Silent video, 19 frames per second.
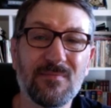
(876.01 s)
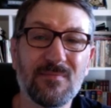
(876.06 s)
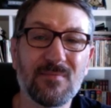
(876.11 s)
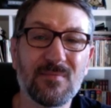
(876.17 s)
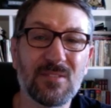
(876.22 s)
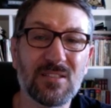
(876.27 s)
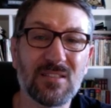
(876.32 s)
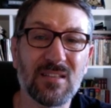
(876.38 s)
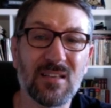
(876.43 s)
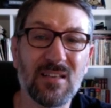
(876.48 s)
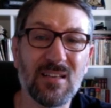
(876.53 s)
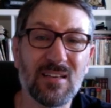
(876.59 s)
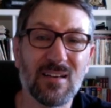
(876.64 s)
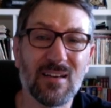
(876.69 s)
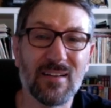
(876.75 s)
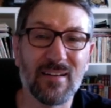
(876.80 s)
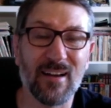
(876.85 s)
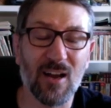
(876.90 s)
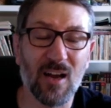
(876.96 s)
See,
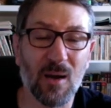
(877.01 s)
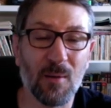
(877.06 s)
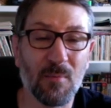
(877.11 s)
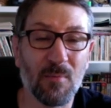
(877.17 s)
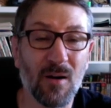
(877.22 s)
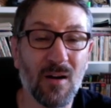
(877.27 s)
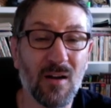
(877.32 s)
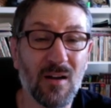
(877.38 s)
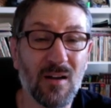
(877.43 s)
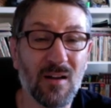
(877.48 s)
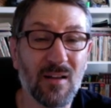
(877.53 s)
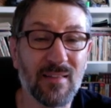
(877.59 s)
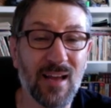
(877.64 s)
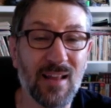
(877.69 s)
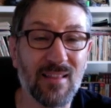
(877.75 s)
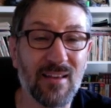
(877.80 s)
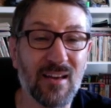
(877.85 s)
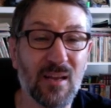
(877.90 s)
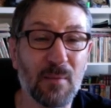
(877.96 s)
now
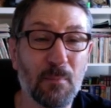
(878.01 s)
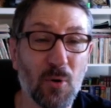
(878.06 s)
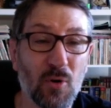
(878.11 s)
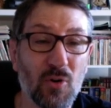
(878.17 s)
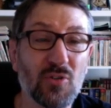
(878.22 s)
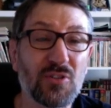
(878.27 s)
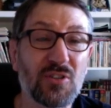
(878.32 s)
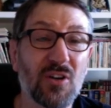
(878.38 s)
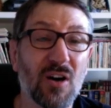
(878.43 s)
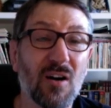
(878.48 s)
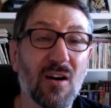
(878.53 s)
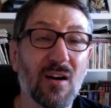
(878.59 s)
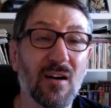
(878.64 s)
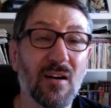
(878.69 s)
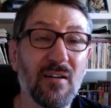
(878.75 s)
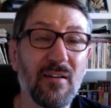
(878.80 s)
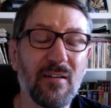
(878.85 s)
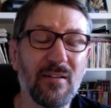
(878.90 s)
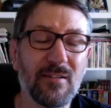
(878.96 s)
that lady pulled
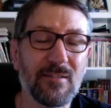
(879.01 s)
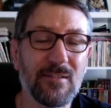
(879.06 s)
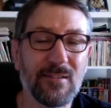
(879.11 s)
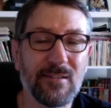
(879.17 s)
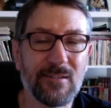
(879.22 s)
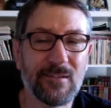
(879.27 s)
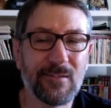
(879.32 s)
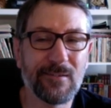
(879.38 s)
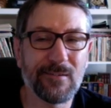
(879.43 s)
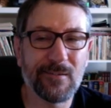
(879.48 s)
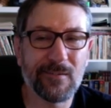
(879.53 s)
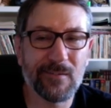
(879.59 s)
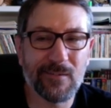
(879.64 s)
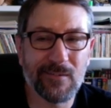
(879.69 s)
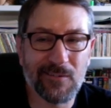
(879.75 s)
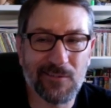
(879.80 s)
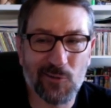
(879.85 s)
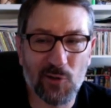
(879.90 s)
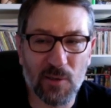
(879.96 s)
guard
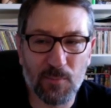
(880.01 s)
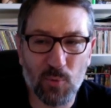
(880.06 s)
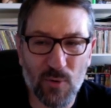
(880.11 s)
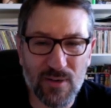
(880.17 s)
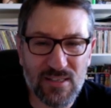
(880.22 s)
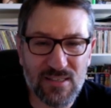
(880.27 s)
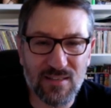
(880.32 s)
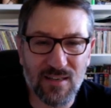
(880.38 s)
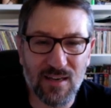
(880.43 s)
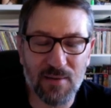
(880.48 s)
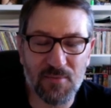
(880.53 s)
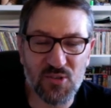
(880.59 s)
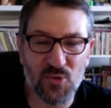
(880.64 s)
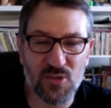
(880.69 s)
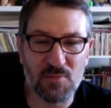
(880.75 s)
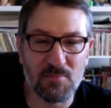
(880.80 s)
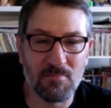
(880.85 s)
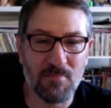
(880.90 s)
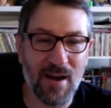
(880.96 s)
during points time, so
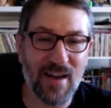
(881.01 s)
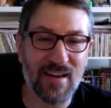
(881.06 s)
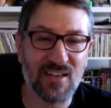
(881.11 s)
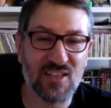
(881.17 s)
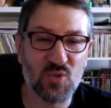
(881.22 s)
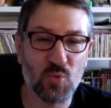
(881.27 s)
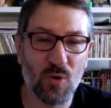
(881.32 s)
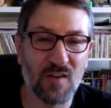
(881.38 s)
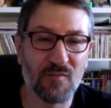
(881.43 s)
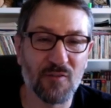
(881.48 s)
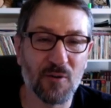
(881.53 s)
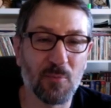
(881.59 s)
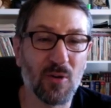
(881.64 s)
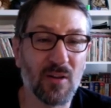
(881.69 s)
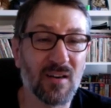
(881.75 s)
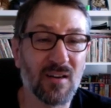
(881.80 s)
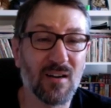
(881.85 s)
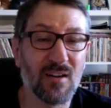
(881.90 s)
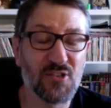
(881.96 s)
it's -1 for
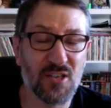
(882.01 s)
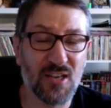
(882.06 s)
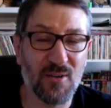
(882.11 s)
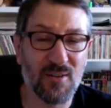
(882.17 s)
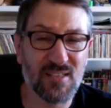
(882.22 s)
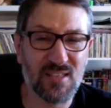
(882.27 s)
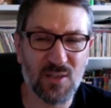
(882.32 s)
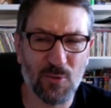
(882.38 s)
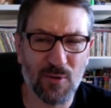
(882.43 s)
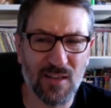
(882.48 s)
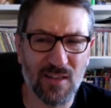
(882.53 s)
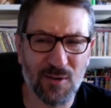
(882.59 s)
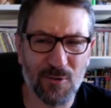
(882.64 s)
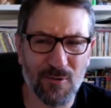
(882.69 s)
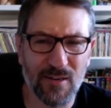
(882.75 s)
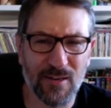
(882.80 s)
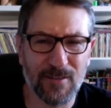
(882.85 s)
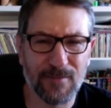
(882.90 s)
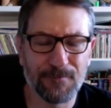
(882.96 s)
pulling guard. So now it's
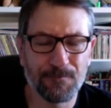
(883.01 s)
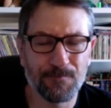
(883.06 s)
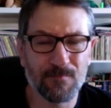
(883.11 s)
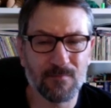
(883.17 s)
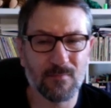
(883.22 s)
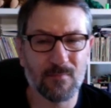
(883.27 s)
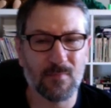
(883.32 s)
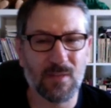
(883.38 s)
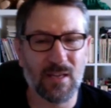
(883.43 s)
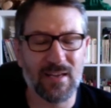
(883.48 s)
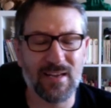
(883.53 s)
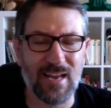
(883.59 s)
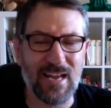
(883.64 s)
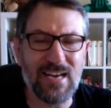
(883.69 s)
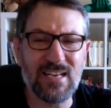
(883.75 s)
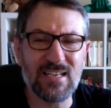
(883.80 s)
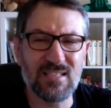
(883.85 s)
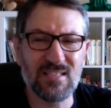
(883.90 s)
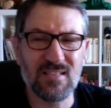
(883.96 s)
3-3. In
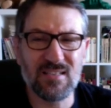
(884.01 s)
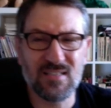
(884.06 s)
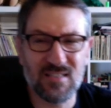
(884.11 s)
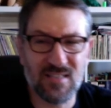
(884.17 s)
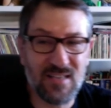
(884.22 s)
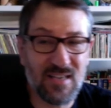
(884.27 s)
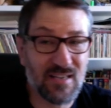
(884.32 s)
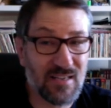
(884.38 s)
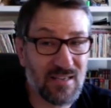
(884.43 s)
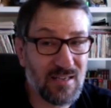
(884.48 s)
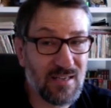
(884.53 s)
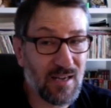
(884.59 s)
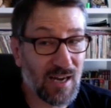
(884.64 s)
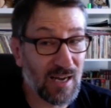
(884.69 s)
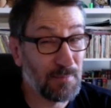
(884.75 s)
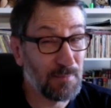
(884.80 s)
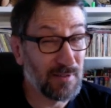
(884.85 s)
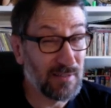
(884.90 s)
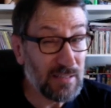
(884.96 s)
ADCC,
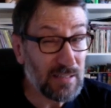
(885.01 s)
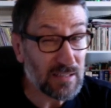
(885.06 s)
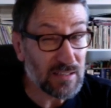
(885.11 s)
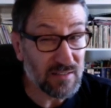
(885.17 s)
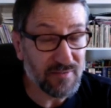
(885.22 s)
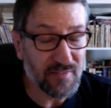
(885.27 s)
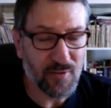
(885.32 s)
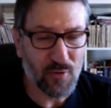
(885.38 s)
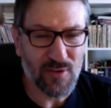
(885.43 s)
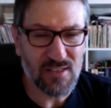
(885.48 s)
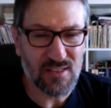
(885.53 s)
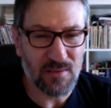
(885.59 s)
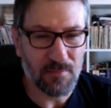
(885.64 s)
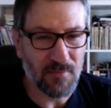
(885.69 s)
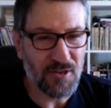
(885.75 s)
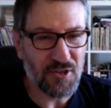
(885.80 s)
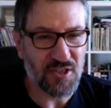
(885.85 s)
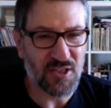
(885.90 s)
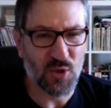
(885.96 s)
I believe, if you're in a
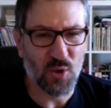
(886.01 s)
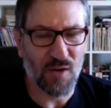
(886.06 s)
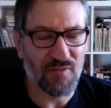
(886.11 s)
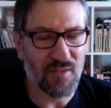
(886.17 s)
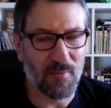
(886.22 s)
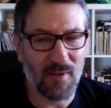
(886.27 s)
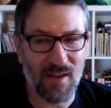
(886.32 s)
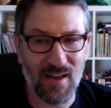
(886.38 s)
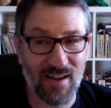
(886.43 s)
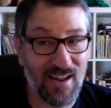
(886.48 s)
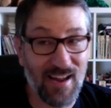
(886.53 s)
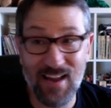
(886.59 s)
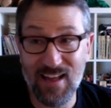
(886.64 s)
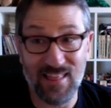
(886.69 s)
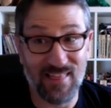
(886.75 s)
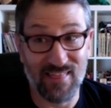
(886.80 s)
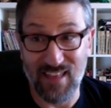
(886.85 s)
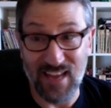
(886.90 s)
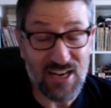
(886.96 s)
submission, you go off the mat,
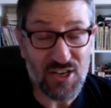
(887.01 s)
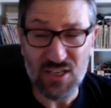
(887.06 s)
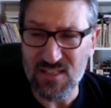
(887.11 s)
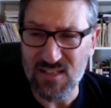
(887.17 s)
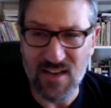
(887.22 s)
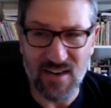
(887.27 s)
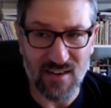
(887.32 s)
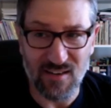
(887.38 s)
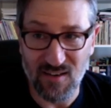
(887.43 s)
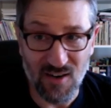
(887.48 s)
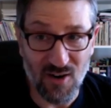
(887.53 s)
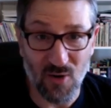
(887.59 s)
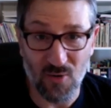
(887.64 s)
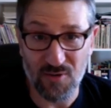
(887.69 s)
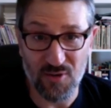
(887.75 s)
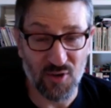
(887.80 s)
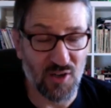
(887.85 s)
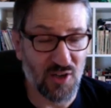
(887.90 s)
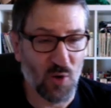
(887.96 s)
they just let it go.
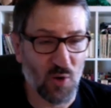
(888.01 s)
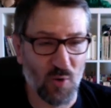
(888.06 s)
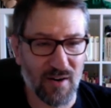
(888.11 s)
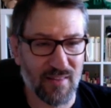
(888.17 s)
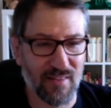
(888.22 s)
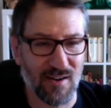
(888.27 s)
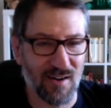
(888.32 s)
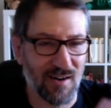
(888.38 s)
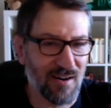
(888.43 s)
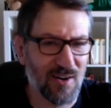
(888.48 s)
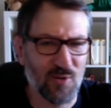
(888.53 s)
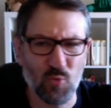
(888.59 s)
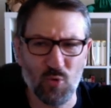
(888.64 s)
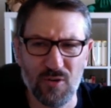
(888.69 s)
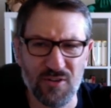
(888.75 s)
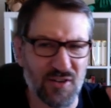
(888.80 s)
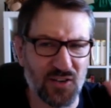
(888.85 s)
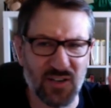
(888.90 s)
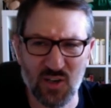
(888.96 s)
You can go onto the
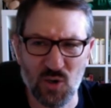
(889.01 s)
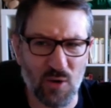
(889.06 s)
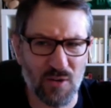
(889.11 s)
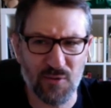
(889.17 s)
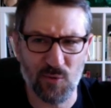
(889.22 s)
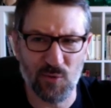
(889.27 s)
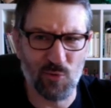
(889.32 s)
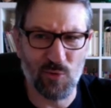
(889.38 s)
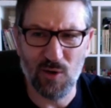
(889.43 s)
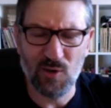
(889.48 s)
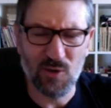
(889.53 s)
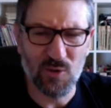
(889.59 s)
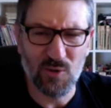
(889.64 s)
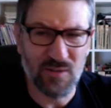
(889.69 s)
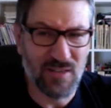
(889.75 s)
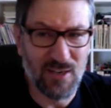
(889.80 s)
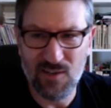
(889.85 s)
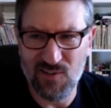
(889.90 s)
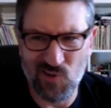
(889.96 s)
hardwood, you can go on the
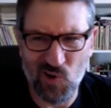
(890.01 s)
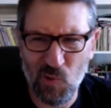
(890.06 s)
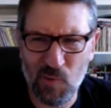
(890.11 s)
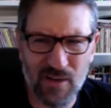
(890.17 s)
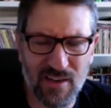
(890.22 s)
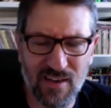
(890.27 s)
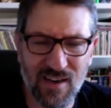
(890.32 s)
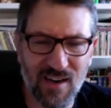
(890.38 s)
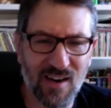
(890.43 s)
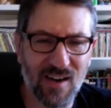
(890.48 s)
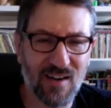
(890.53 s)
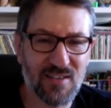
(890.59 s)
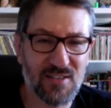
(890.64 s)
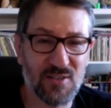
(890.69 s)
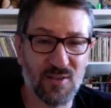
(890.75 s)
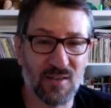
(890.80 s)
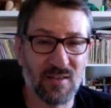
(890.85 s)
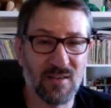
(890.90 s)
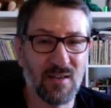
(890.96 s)
road, nobody cares.
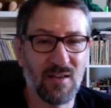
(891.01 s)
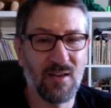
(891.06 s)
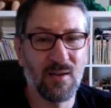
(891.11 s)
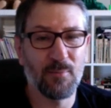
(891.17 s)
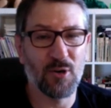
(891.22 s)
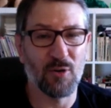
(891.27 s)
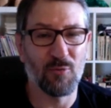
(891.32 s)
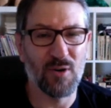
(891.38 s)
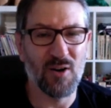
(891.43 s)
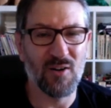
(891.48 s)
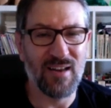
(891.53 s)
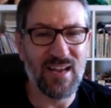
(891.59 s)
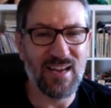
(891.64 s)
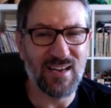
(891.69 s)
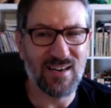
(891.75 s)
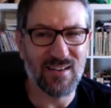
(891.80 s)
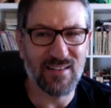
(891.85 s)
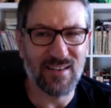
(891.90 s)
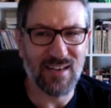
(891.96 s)
You can put a rear
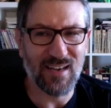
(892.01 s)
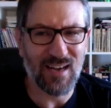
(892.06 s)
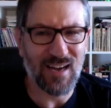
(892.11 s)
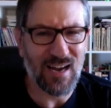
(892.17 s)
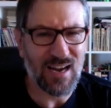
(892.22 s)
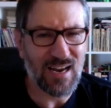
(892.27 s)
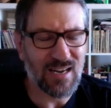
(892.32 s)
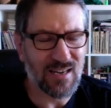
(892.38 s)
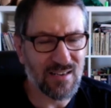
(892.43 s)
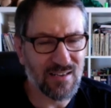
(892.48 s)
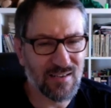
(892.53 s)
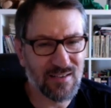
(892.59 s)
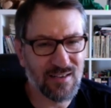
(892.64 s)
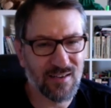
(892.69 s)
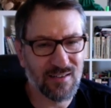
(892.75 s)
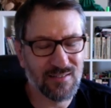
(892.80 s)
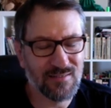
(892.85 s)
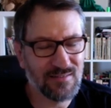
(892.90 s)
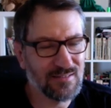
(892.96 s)
naked on the guy, and, you
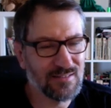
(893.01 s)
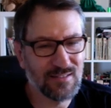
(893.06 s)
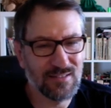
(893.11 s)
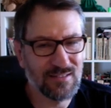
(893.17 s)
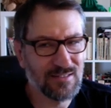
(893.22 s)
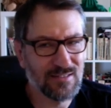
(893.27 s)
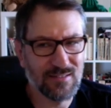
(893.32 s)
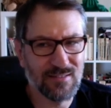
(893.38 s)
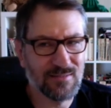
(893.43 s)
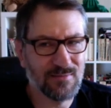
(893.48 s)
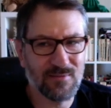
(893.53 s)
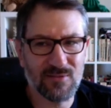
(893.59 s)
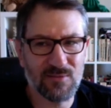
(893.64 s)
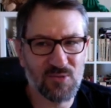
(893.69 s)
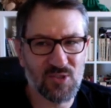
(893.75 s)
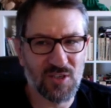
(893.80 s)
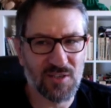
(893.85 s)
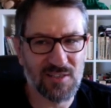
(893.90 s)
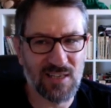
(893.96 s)
know,
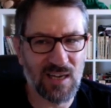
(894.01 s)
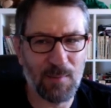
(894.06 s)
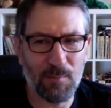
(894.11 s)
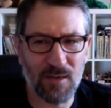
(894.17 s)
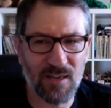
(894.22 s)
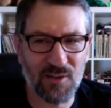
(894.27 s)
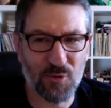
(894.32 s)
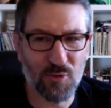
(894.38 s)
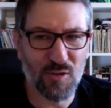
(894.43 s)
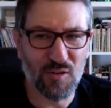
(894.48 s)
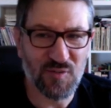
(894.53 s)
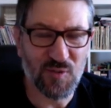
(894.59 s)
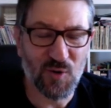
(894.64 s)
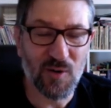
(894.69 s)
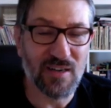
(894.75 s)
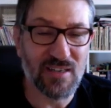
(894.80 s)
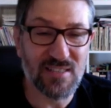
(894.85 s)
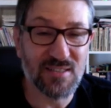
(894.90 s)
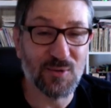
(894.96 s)
start tumbling through the
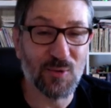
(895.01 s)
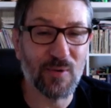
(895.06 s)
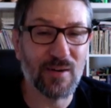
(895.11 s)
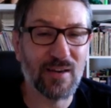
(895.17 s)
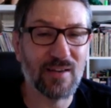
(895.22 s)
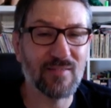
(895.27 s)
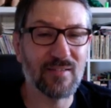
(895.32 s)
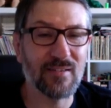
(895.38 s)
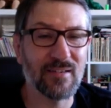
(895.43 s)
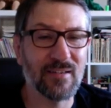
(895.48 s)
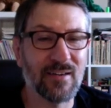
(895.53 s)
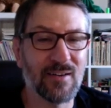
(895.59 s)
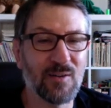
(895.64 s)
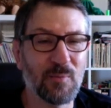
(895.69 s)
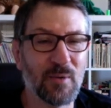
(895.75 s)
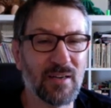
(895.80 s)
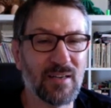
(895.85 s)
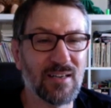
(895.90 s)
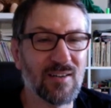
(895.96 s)
forest or whatever, you know.
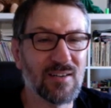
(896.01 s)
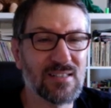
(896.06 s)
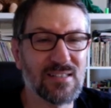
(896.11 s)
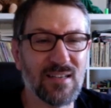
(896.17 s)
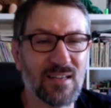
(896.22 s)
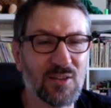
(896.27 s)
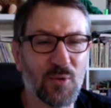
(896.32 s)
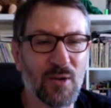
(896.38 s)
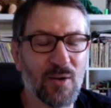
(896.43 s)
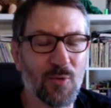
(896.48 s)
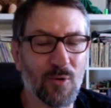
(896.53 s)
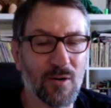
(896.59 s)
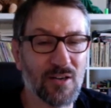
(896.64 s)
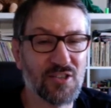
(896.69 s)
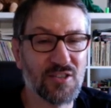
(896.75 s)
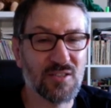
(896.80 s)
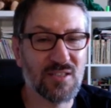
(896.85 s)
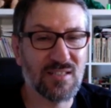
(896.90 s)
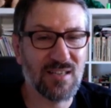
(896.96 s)
But here it's not the way it
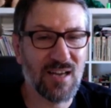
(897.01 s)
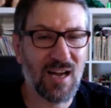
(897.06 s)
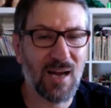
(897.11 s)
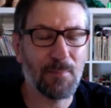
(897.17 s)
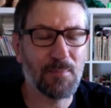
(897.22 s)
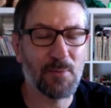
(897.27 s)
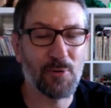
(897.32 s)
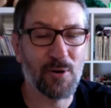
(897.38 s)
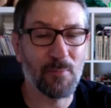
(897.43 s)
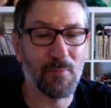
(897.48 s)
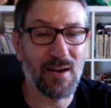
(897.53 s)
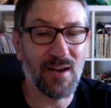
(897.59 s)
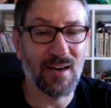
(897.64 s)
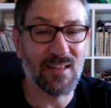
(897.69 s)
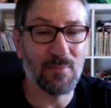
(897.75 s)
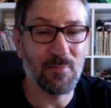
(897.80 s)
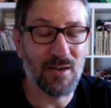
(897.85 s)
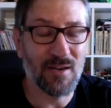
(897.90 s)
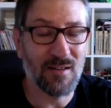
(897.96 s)
works. You stop, you put them
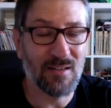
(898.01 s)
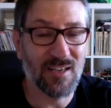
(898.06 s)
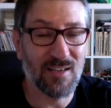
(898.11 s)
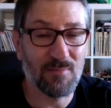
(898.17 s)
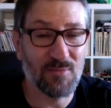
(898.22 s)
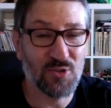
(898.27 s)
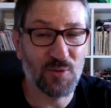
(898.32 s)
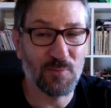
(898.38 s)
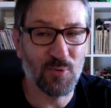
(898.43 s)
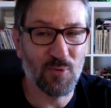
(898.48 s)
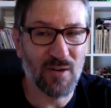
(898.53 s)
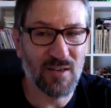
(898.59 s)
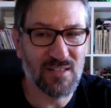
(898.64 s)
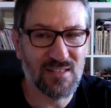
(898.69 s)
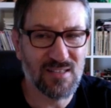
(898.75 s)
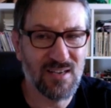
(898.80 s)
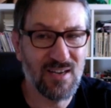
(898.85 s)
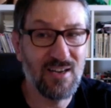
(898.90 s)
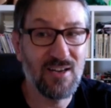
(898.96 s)
back in the middle, you give them 2
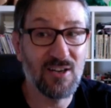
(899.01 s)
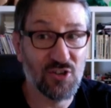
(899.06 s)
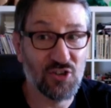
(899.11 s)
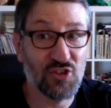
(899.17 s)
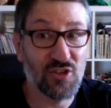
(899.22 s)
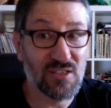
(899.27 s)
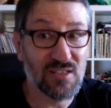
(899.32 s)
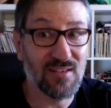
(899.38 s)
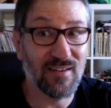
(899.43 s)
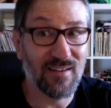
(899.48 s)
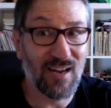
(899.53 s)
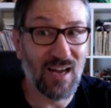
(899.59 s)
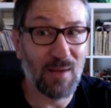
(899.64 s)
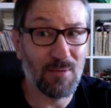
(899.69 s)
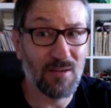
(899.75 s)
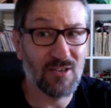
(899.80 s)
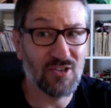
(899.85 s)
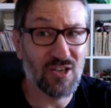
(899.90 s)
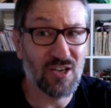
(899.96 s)
points, just like
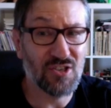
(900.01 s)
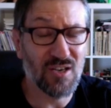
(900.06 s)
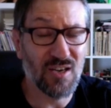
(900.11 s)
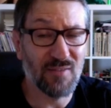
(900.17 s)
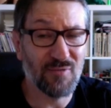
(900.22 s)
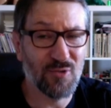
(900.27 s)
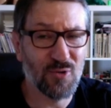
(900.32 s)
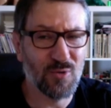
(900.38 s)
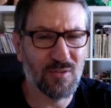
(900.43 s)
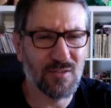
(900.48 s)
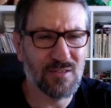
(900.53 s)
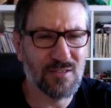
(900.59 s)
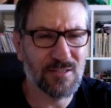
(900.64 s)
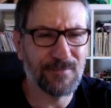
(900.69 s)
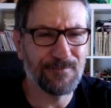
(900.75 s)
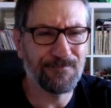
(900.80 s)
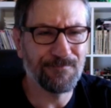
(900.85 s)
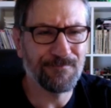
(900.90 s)
IBJJF rules.